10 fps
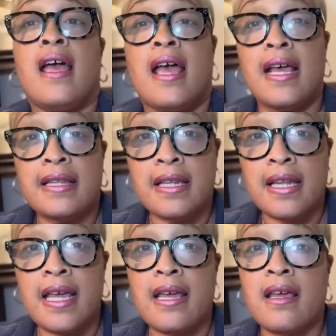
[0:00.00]
hit the
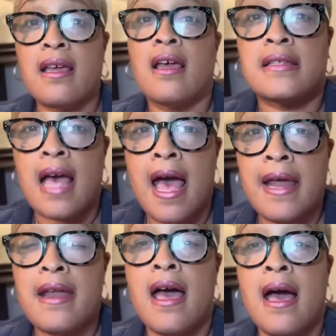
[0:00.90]
link,
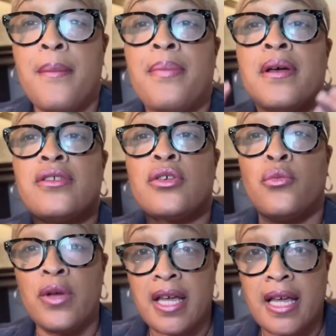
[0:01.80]
sign up so
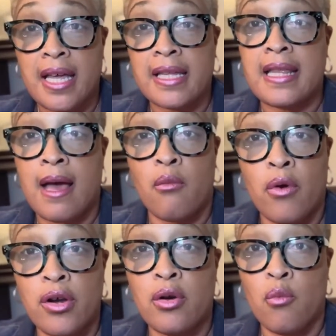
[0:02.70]
we can get that
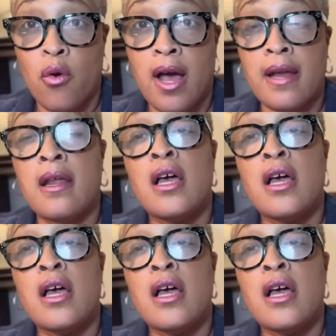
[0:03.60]
one-on-one,